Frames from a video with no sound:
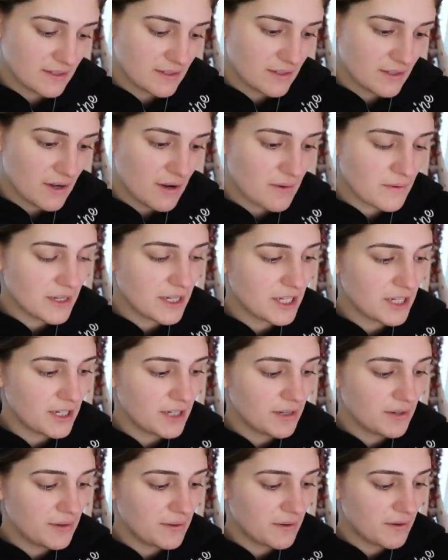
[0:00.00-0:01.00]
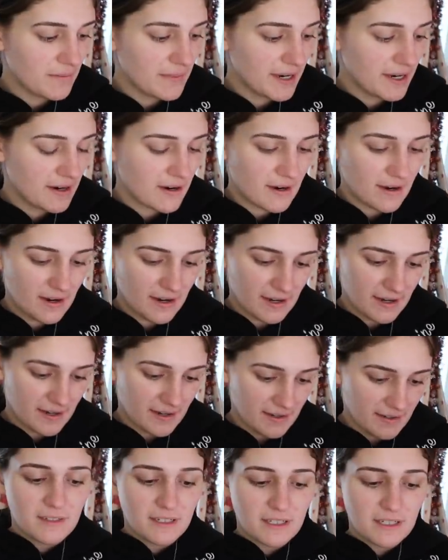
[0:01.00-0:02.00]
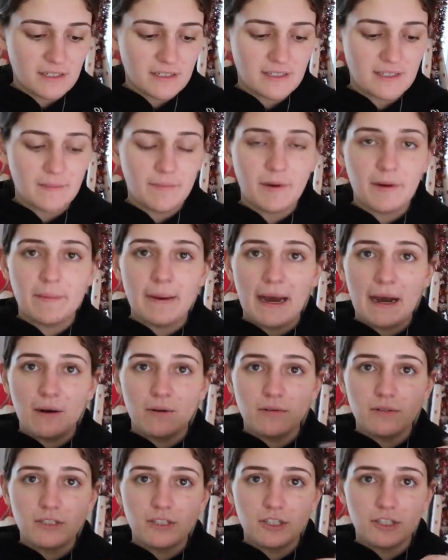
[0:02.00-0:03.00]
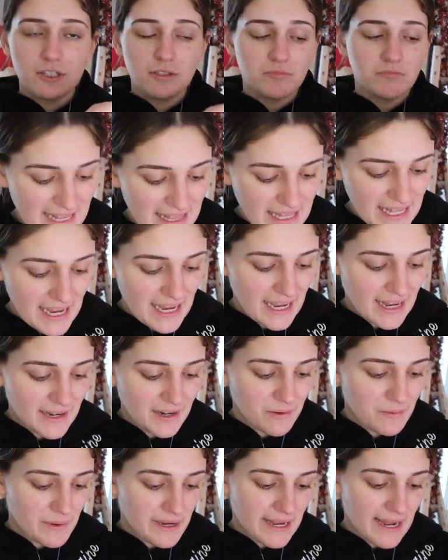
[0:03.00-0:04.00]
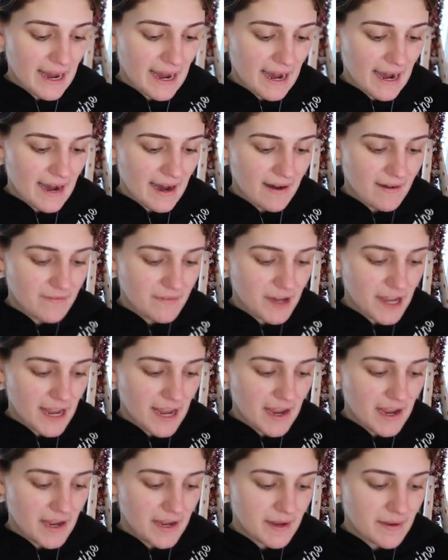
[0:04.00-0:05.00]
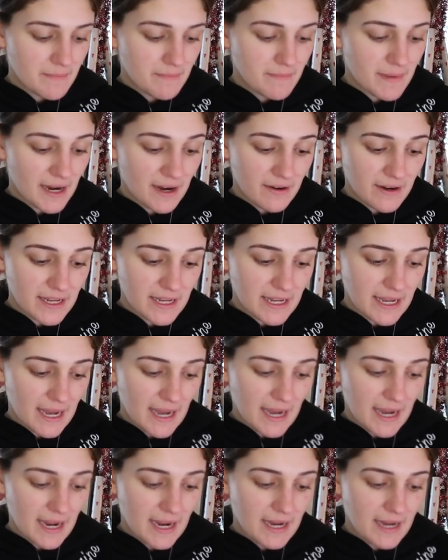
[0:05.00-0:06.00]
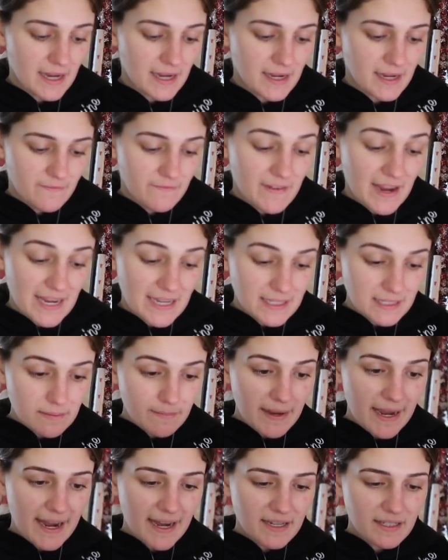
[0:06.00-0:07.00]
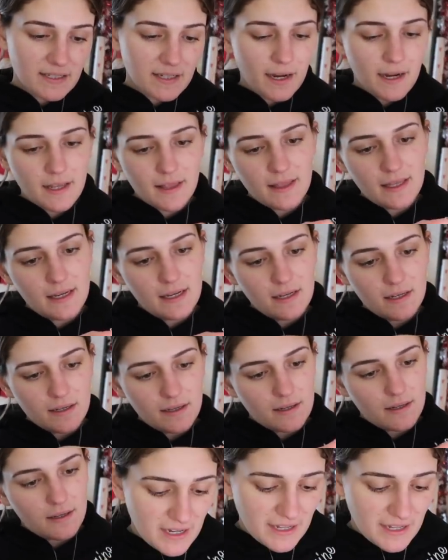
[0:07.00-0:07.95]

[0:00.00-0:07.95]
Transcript: So cute, oh my God. A little zipper pouch. And then we have a Mary Kay face mask, I think.